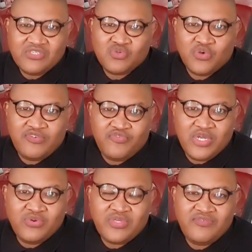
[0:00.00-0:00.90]
So if
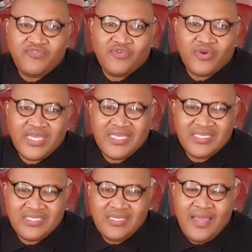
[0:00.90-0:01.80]
you're looking for
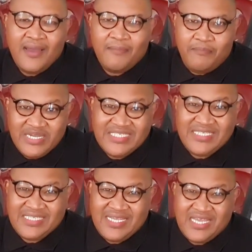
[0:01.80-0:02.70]
a budgeted